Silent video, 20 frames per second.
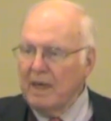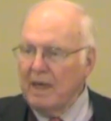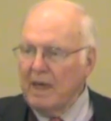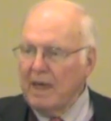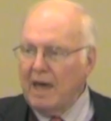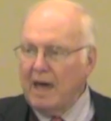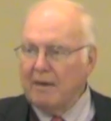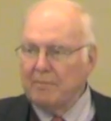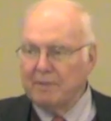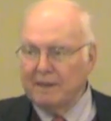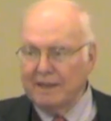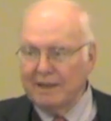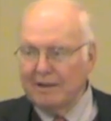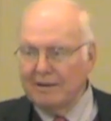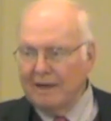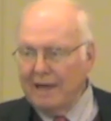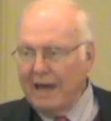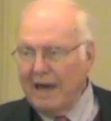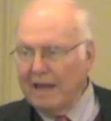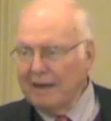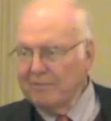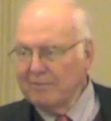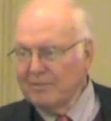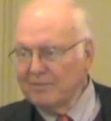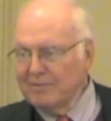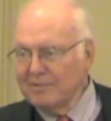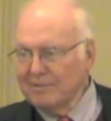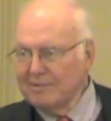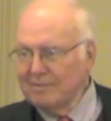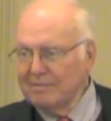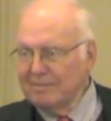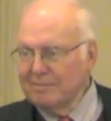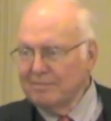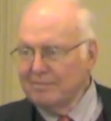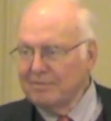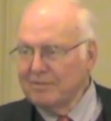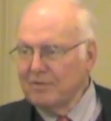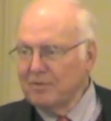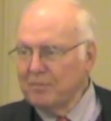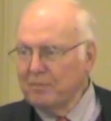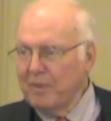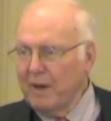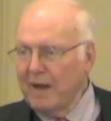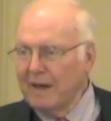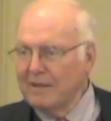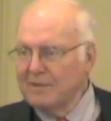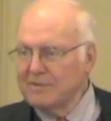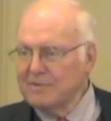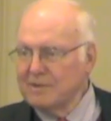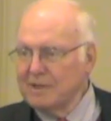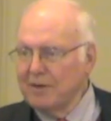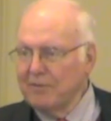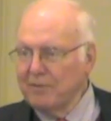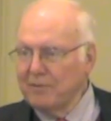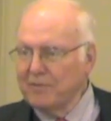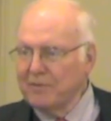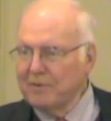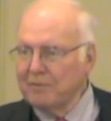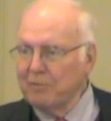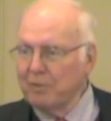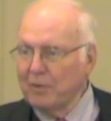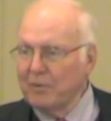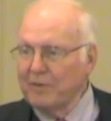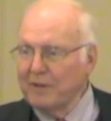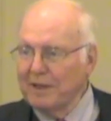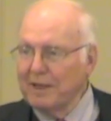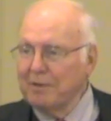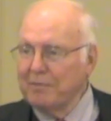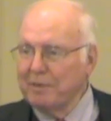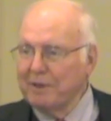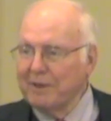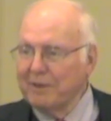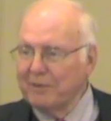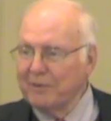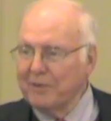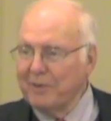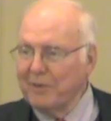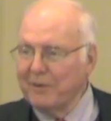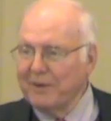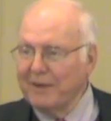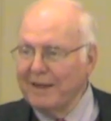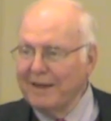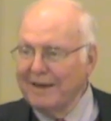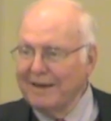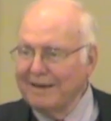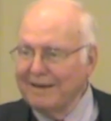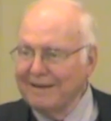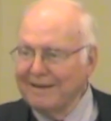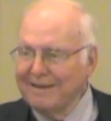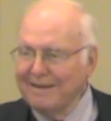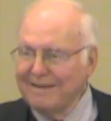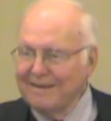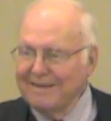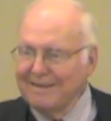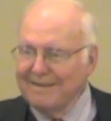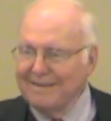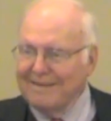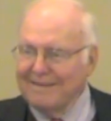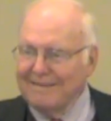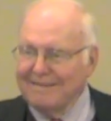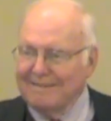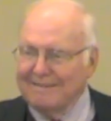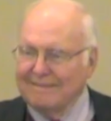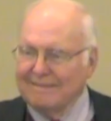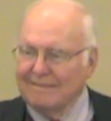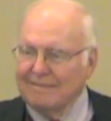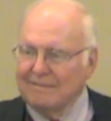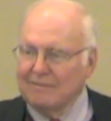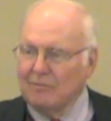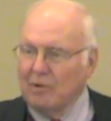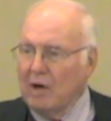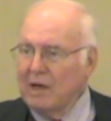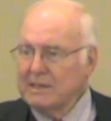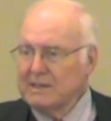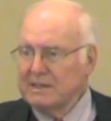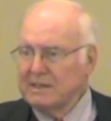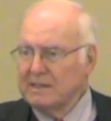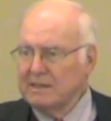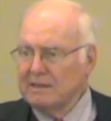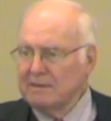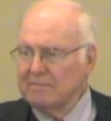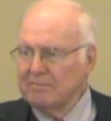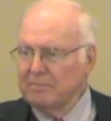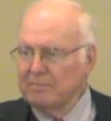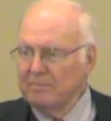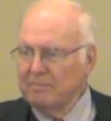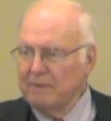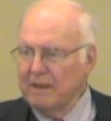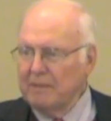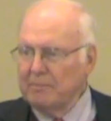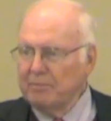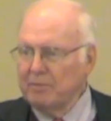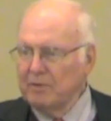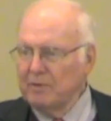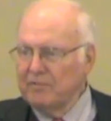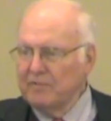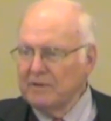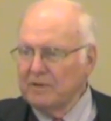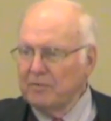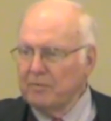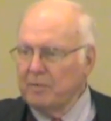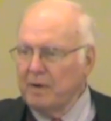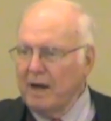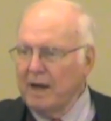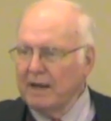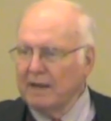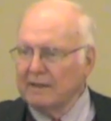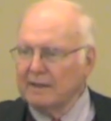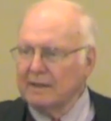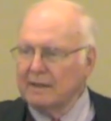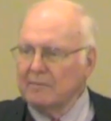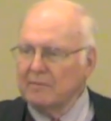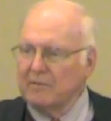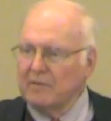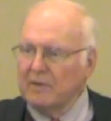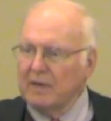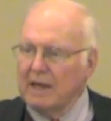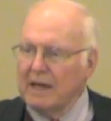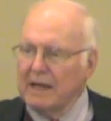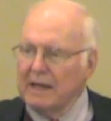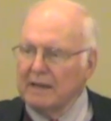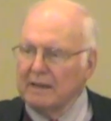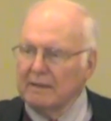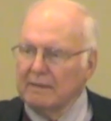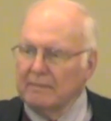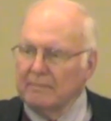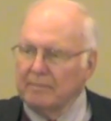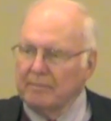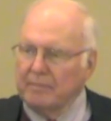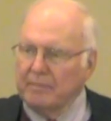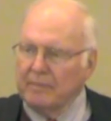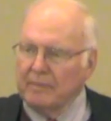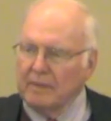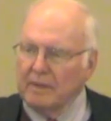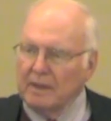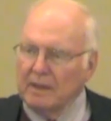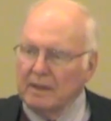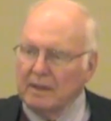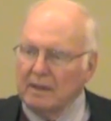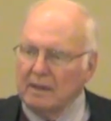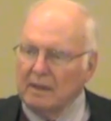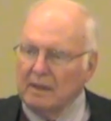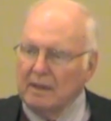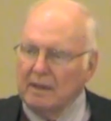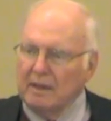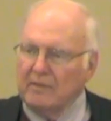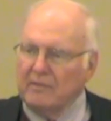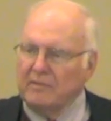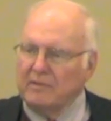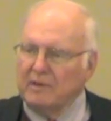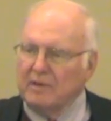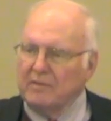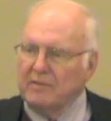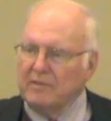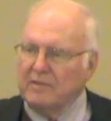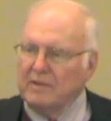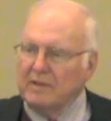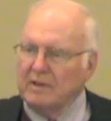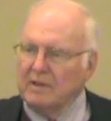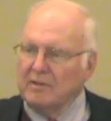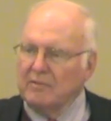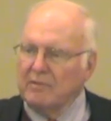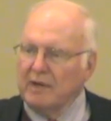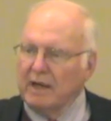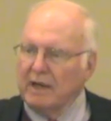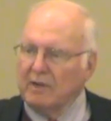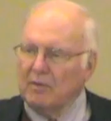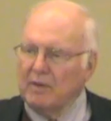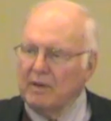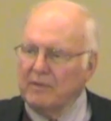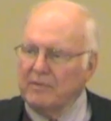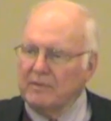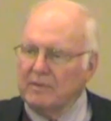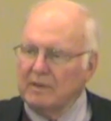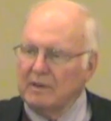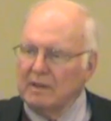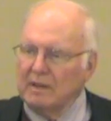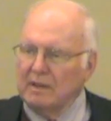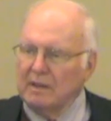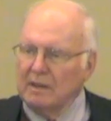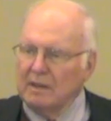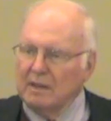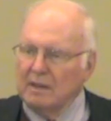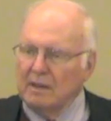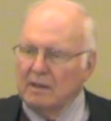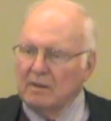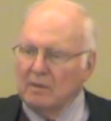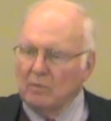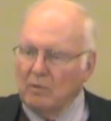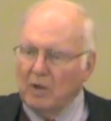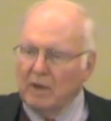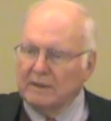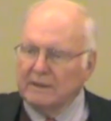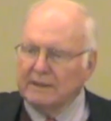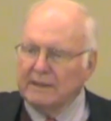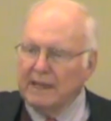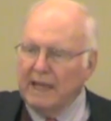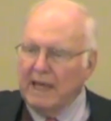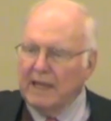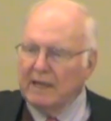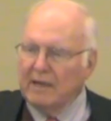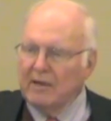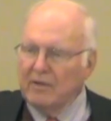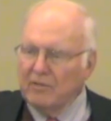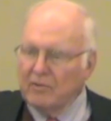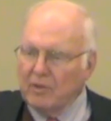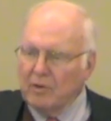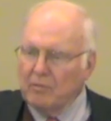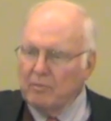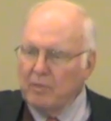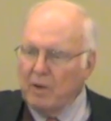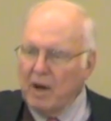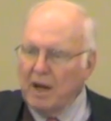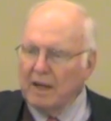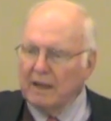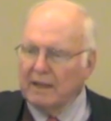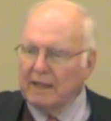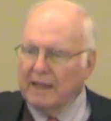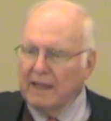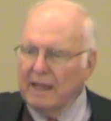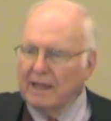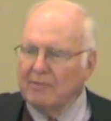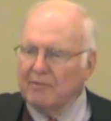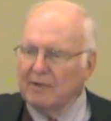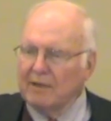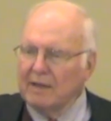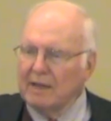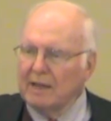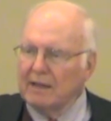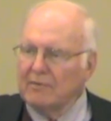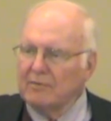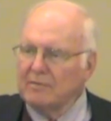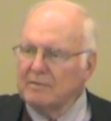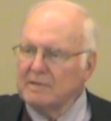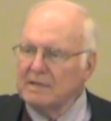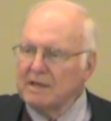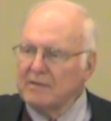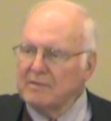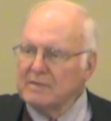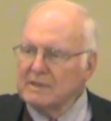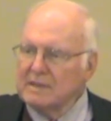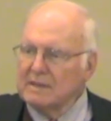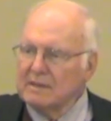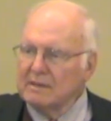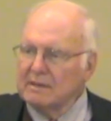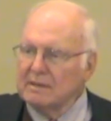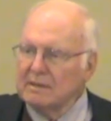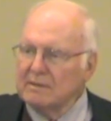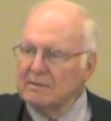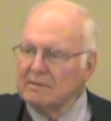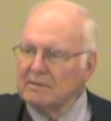Abigail Adams despised Jefferson more than anybody you'll know today. Washington had proof in his pocket that he was a liar. He asked Jefferson a direct question, and Washington had in his own pocket a handwritten letter from Jefferson that